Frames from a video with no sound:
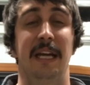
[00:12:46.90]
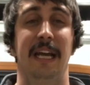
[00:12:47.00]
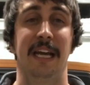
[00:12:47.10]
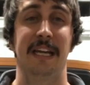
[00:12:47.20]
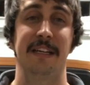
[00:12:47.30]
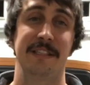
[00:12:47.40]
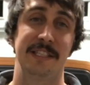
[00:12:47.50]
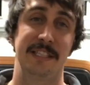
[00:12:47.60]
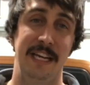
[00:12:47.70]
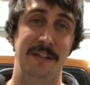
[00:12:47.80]
And
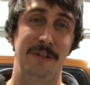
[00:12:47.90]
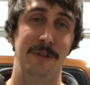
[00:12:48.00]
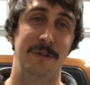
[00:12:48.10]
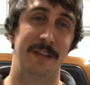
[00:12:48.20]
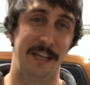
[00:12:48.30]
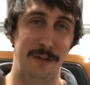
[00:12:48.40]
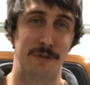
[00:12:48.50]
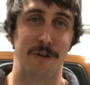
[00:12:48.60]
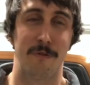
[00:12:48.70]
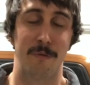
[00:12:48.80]
stay tuned. Thank you
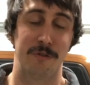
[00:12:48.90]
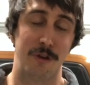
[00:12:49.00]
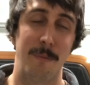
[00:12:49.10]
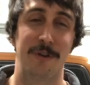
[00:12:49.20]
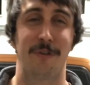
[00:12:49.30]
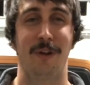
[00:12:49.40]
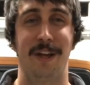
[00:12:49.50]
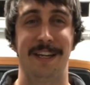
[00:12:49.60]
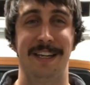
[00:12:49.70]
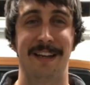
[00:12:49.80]
so much for
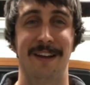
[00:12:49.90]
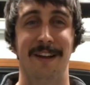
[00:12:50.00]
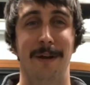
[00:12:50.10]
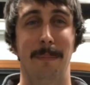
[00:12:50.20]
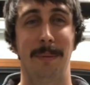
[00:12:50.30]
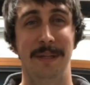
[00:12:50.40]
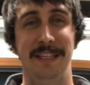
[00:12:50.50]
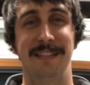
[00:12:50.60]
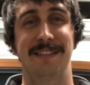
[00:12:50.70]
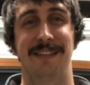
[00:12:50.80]
liking.
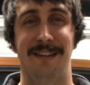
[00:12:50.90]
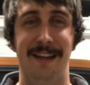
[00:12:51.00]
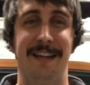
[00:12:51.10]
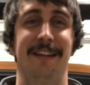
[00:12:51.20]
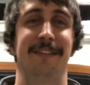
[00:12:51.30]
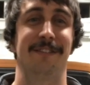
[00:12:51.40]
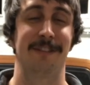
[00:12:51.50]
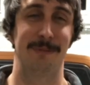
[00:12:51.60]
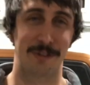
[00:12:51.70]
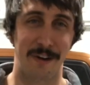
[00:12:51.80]
Please like,
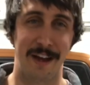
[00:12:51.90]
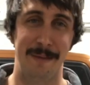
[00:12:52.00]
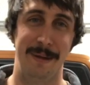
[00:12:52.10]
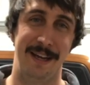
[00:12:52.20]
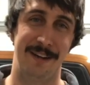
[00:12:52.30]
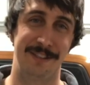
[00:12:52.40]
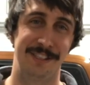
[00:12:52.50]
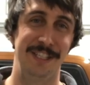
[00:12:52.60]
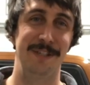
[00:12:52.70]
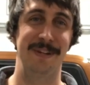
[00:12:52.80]
subscribe, and I'll
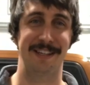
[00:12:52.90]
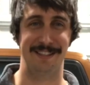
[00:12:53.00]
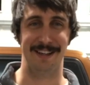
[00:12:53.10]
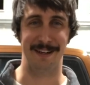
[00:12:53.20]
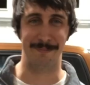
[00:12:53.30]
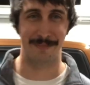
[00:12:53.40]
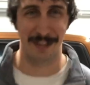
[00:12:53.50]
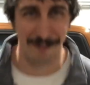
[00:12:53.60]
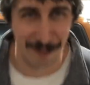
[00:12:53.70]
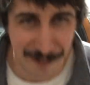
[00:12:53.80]
see you next time.
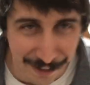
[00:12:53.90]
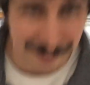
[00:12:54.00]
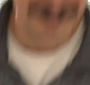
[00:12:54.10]
Have a good night.